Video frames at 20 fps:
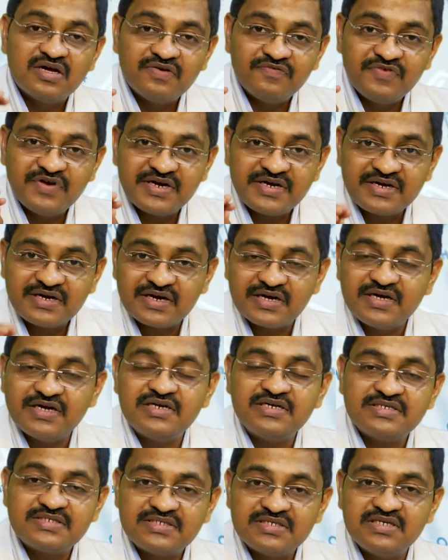we try
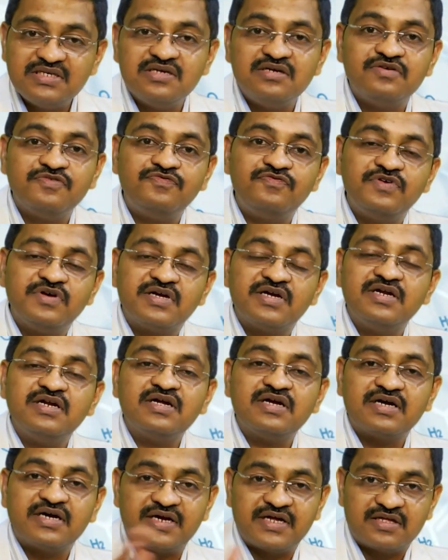and see if we can
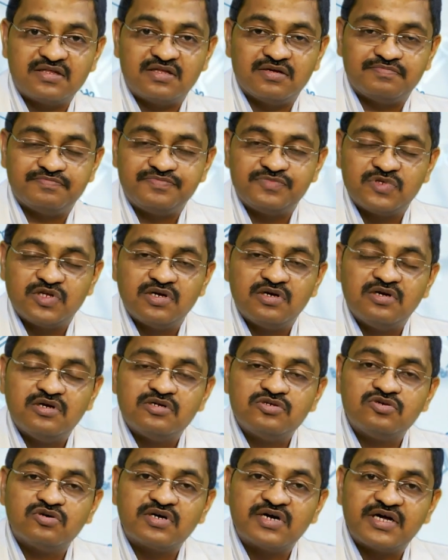correct them.
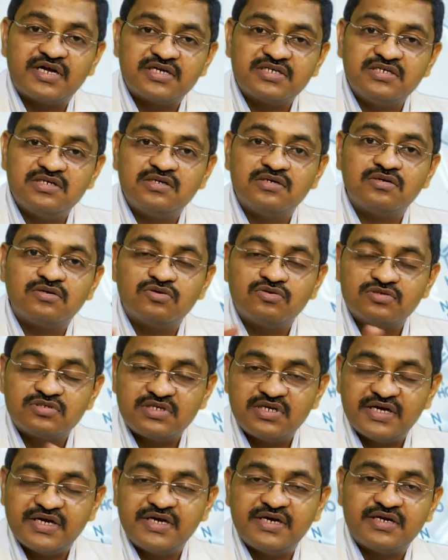So correction includes
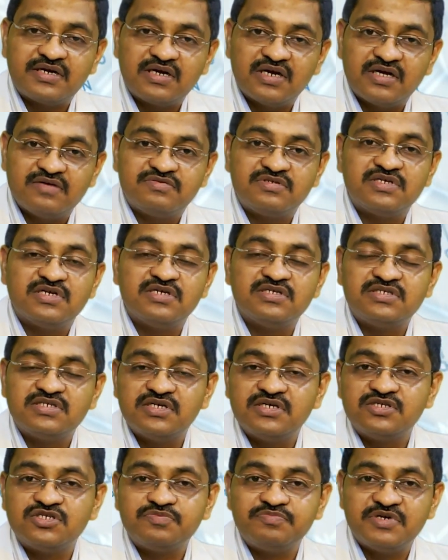diet, lifestyle
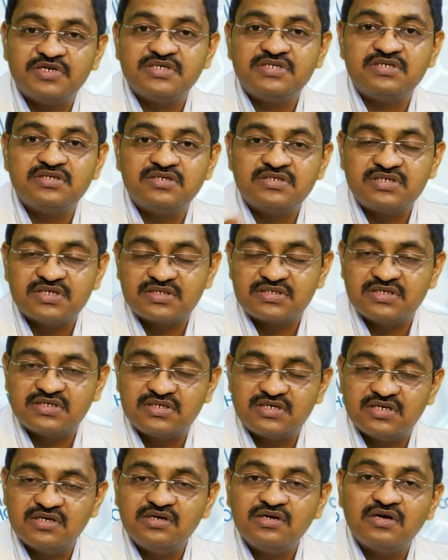change, medicines,
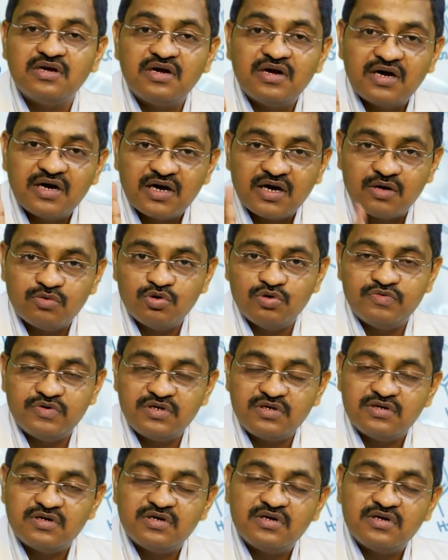etc. However,